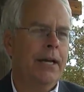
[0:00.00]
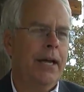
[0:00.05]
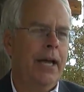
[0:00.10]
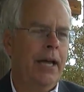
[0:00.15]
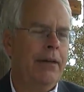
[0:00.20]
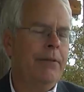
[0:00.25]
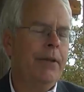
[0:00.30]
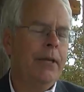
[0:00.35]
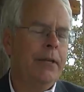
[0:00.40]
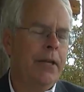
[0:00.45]

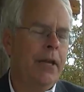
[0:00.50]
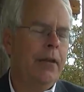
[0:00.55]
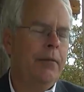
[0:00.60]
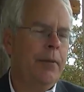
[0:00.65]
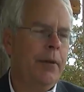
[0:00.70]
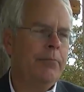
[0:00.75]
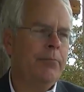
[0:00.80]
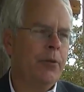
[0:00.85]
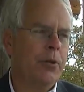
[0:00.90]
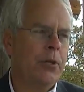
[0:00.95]
having it
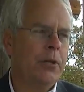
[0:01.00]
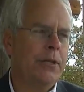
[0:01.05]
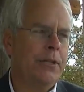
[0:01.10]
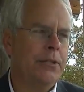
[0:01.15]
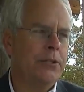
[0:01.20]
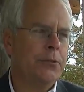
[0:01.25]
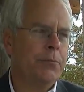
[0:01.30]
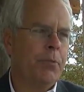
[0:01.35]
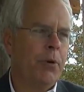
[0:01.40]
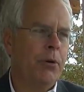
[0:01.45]
named after
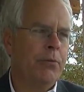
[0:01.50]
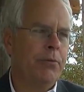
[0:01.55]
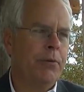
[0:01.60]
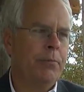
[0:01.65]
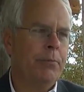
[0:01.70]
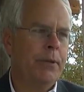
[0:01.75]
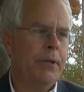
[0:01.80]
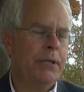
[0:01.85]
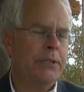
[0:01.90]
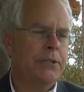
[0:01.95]
Clint is
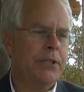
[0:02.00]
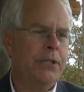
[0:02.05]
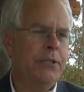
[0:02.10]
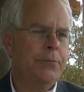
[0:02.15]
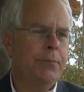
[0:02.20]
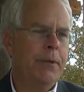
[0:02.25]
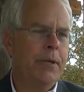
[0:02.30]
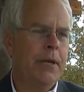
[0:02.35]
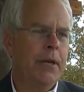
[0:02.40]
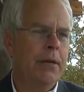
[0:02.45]
perfect because
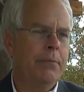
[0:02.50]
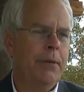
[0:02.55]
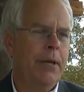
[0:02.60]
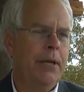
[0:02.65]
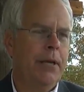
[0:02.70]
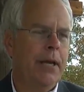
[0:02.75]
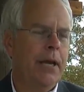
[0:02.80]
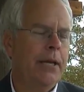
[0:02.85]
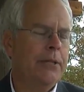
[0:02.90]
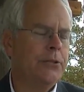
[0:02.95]
he's become
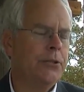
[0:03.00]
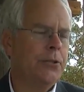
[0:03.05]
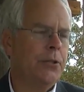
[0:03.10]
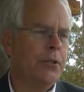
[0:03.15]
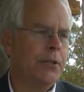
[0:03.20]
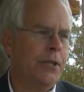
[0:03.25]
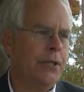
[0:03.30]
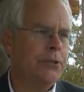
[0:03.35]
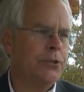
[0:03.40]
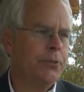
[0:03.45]
a
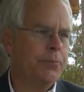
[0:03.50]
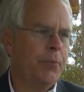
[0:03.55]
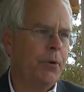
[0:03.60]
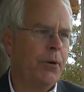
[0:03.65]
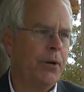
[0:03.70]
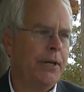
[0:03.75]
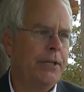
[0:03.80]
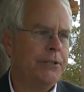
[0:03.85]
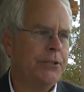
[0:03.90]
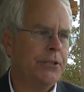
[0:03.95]
national
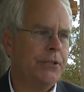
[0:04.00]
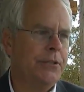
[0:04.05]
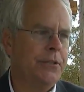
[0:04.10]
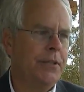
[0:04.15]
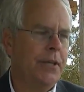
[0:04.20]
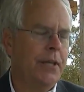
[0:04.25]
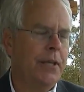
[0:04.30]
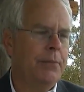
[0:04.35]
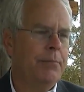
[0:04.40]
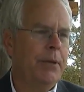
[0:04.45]
inspiration
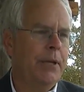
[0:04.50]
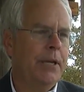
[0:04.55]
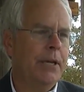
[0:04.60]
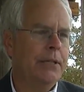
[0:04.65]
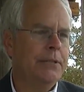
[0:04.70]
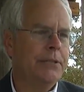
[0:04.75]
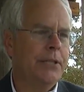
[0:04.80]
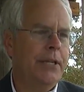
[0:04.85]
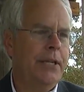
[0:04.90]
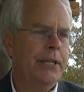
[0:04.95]

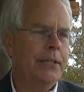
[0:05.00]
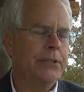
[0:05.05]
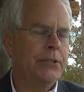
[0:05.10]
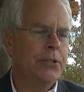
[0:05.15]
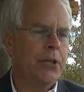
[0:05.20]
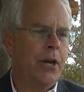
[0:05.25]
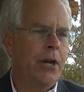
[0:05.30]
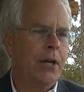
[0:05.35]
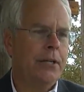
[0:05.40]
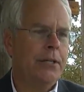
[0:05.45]
because he has
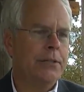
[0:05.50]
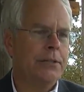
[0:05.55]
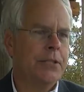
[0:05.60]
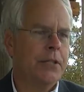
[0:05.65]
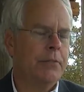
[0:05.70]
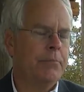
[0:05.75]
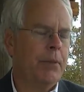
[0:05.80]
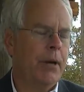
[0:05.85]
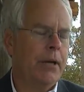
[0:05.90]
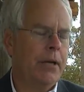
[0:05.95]
taught us
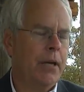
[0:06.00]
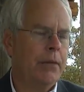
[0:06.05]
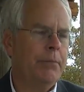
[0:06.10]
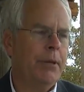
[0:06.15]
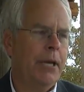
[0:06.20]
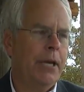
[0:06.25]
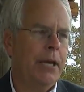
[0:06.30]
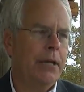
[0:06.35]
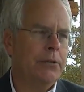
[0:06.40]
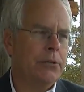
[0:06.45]
that by
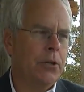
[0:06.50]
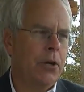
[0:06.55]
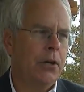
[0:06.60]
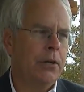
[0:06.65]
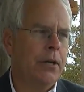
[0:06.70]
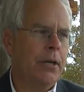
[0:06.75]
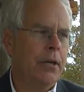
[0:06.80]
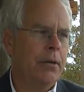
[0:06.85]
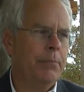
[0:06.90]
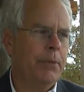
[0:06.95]
coming out
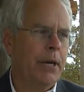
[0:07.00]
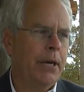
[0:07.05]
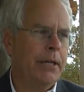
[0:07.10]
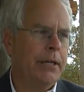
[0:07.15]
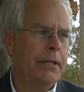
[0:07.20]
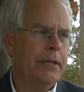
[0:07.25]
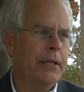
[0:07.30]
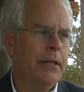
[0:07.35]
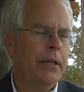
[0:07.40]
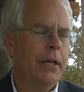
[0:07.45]
talking about
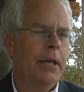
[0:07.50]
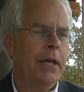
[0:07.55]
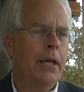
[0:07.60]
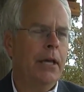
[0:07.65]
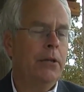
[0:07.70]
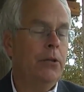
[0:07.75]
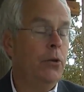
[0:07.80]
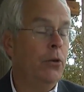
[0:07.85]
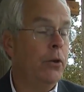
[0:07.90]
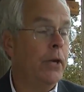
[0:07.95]
it,
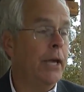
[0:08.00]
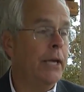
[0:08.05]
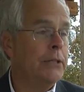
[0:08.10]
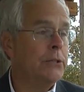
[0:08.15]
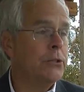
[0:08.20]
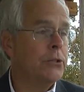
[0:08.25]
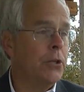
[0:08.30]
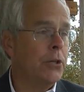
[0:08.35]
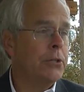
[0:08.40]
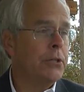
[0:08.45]
you
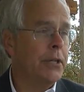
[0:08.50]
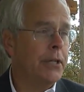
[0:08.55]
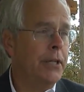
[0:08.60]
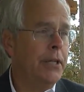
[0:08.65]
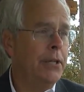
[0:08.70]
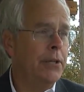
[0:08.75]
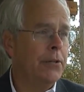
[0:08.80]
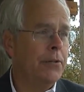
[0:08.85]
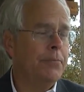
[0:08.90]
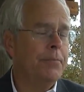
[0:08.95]
can start to
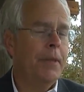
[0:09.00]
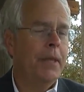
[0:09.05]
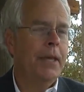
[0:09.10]
heal.